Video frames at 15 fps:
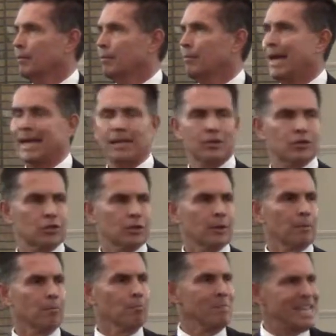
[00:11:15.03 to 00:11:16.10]
makes
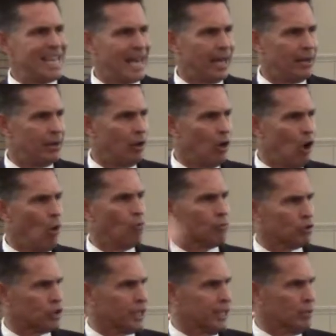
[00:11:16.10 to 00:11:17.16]
men
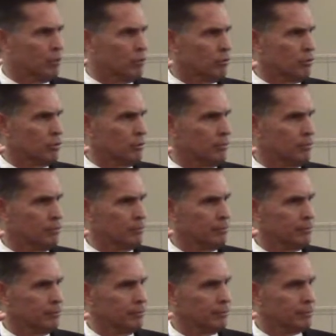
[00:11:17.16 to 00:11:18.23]
overseers.
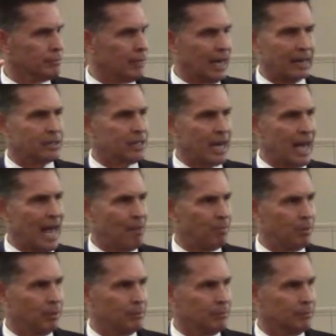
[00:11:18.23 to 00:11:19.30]
How does that happen?